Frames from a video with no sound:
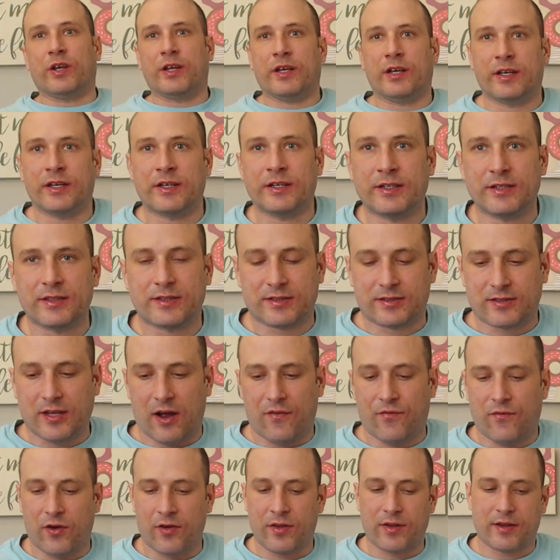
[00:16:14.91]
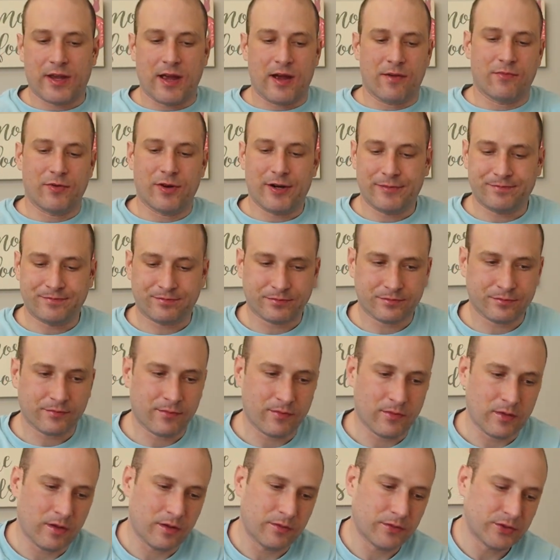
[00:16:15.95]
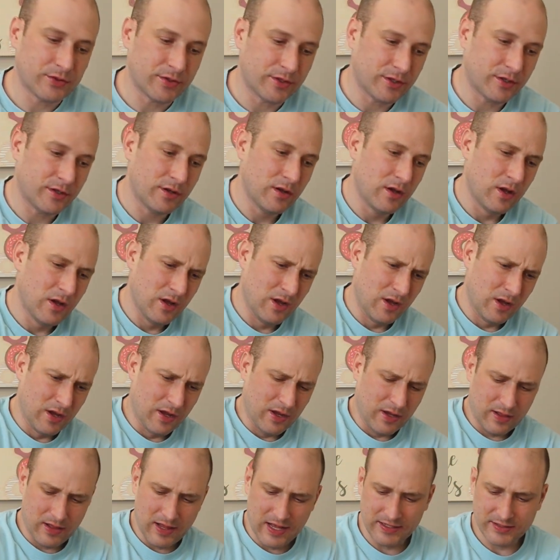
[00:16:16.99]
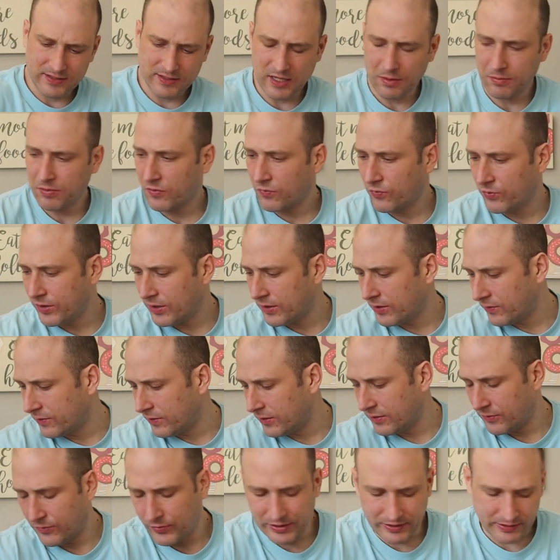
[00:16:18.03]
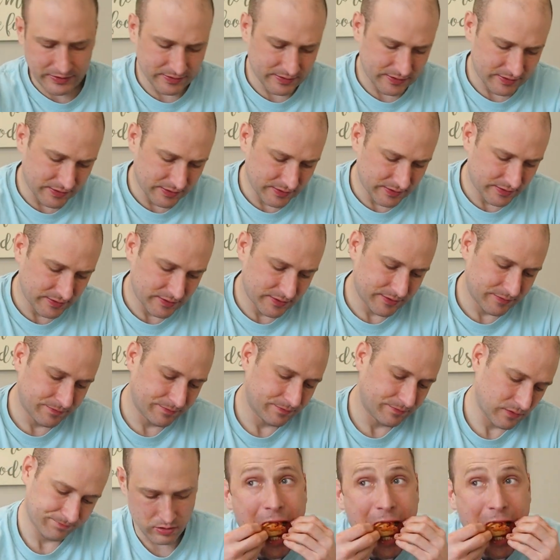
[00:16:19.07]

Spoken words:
wing stuff on the camera. So, last couple of wingsies.